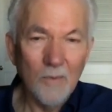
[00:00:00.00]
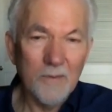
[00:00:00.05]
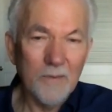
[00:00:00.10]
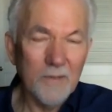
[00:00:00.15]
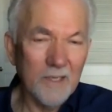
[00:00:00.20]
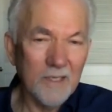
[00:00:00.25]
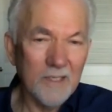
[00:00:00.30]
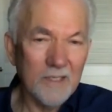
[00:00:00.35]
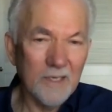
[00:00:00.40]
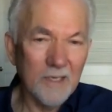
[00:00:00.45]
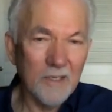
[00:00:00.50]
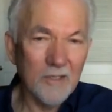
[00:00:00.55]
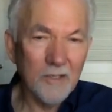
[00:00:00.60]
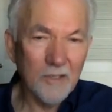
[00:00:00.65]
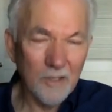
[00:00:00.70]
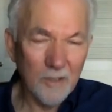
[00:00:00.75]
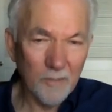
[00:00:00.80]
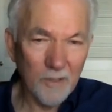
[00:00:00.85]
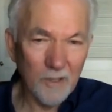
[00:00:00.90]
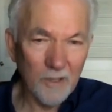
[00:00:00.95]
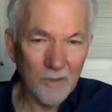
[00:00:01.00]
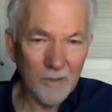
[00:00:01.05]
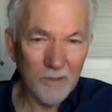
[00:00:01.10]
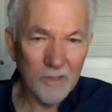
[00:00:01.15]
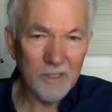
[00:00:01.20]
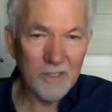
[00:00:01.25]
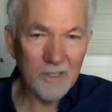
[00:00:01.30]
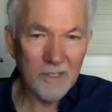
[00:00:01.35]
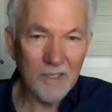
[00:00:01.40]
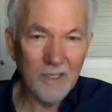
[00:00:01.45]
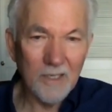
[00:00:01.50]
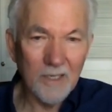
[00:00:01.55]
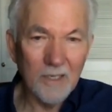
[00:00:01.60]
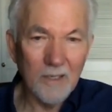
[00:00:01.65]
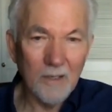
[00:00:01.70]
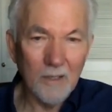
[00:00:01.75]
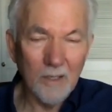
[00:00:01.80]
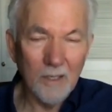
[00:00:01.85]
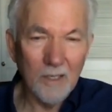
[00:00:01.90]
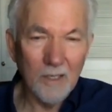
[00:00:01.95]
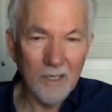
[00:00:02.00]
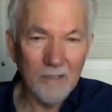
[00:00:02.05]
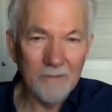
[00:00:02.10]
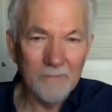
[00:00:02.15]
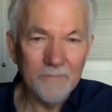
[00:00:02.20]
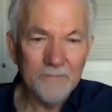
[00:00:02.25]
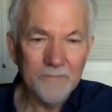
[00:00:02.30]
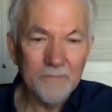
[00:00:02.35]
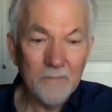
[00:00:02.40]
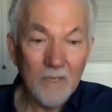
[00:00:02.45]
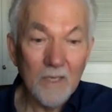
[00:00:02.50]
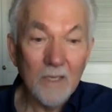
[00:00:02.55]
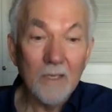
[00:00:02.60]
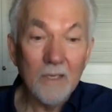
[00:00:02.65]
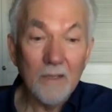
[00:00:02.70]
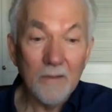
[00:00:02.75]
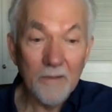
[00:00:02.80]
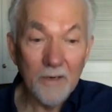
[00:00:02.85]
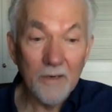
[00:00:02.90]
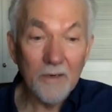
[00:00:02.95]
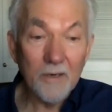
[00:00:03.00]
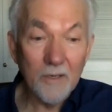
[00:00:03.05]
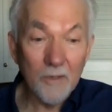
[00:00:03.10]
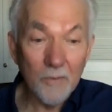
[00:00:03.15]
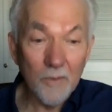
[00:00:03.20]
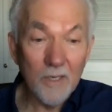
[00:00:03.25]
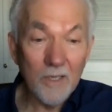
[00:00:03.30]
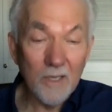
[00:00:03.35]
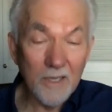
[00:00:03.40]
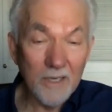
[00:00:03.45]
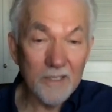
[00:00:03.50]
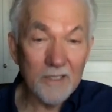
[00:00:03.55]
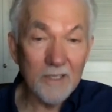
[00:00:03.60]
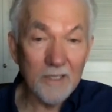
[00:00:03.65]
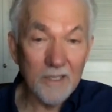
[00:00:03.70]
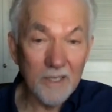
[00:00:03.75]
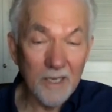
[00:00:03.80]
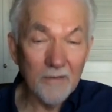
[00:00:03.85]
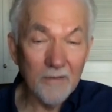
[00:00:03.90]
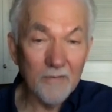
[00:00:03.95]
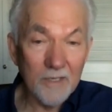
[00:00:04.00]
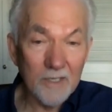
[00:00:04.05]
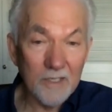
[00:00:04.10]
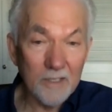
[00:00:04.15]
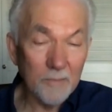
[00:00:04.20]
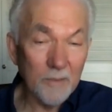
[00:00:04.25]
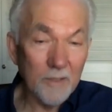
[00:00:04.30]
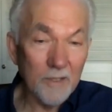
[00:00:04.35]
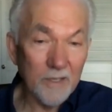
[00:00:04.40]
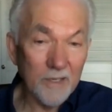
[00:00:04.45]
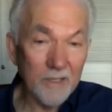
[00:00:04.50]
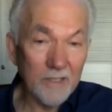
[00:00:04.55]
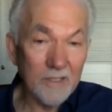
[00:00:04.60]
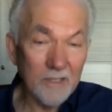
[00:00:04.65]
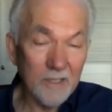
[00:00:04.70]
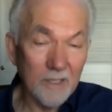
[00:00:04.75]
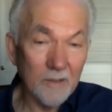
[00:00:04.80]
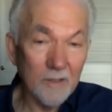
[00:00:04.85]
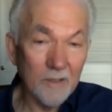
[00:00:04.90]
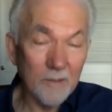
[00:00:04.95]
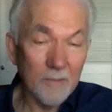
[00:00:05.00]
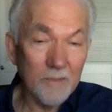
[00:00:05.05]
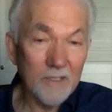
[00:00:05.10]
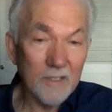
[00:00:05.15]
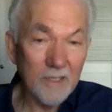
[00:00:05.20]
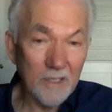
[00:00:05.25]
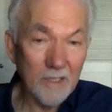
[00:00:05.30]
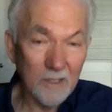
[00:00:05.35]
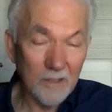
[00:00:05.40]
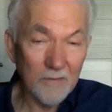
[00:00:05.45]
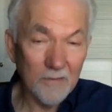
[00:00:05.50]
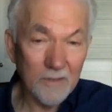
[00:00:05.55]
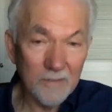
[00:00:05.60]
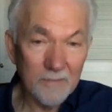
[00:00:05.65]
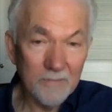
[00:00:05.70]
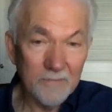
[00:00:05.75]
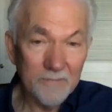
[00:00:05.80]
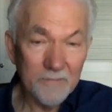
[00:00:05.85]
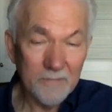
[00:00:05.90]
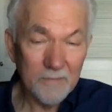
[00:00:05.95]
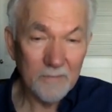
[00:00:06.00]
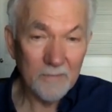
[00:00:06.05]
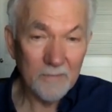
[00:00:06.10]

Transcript: what things like terminal lucidity are, they're going to realize that they've experienced them themselves.